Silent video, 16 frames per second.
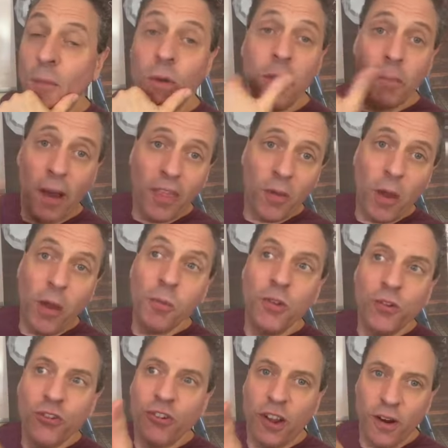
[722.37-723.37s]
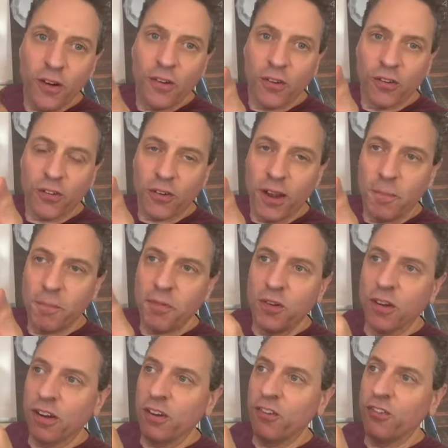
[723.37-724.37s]
and when you, by the way, when you share your script,
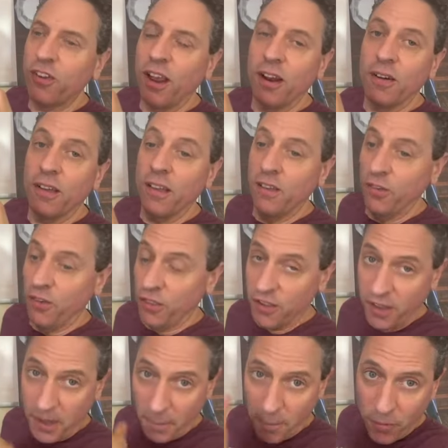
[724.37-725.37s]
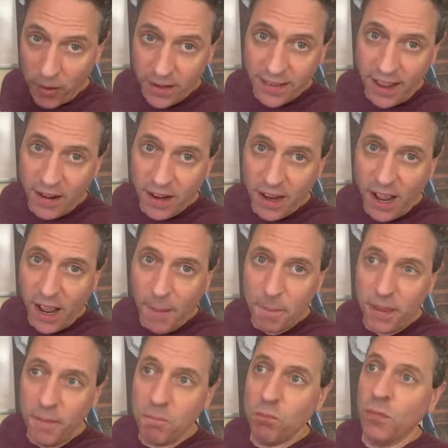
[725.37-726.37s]
you're going to share, you're either going to print out a
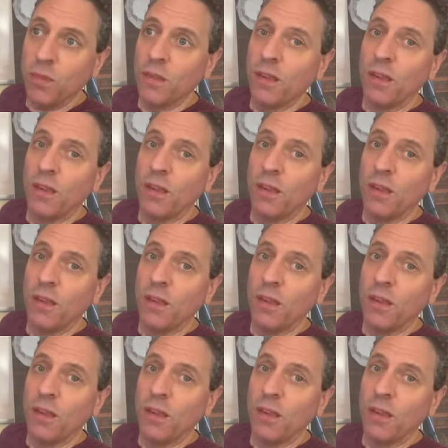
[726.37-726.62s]
copy